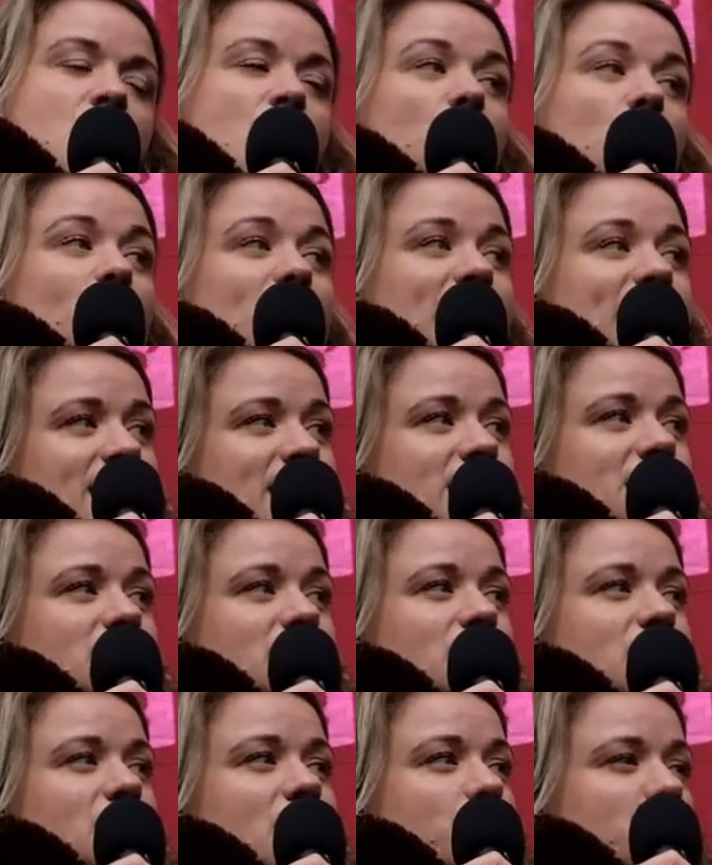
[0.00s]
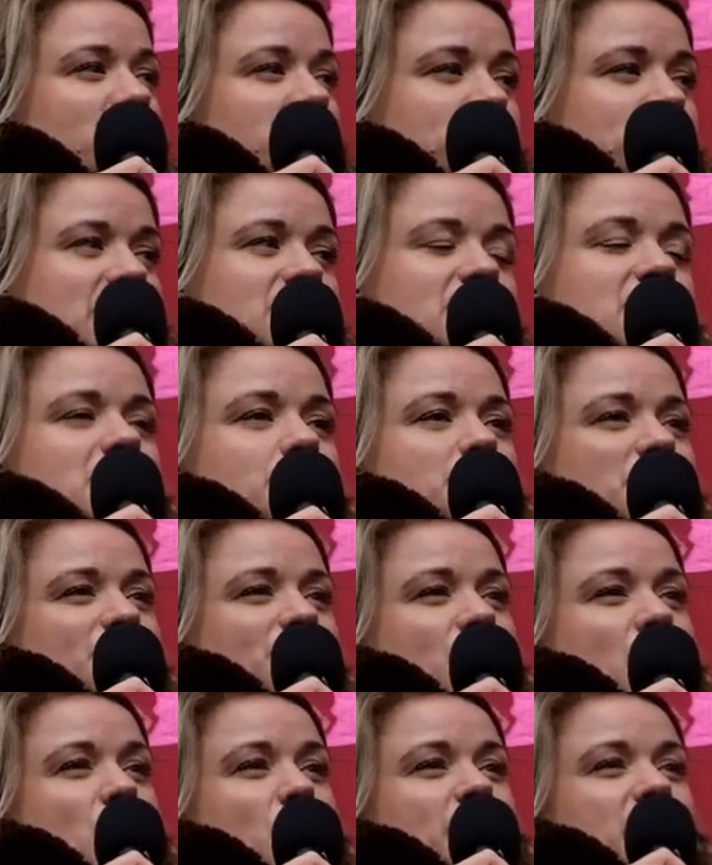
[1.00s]
And we're here, and we've been here
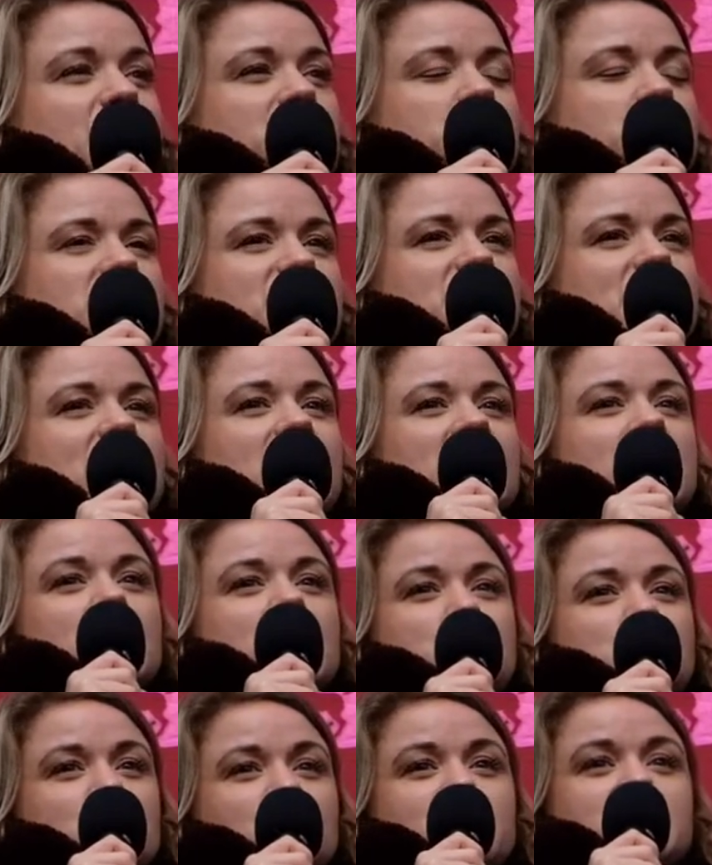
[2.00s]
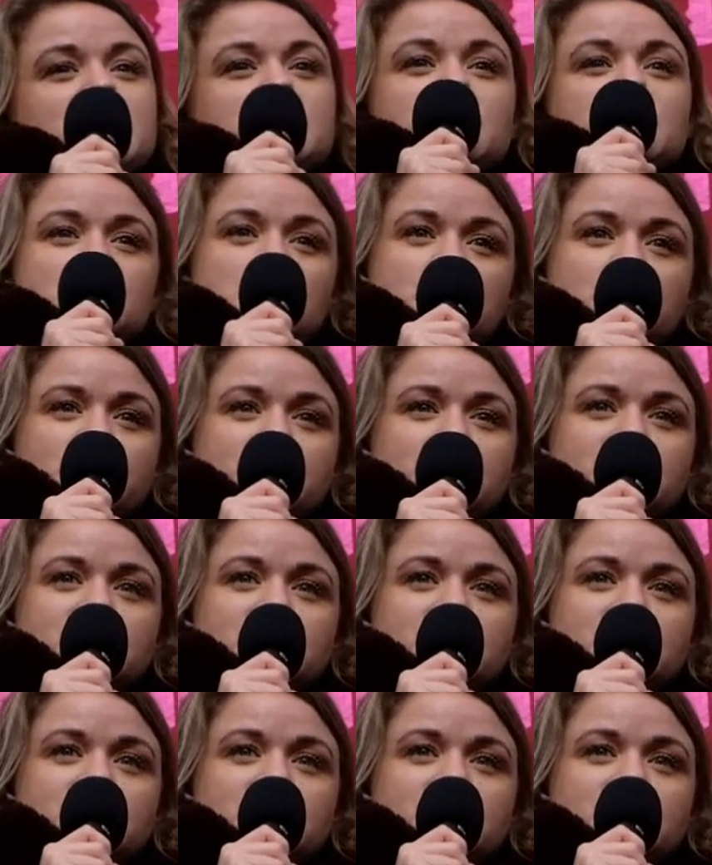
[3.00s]
before, because we're saying enough is enough.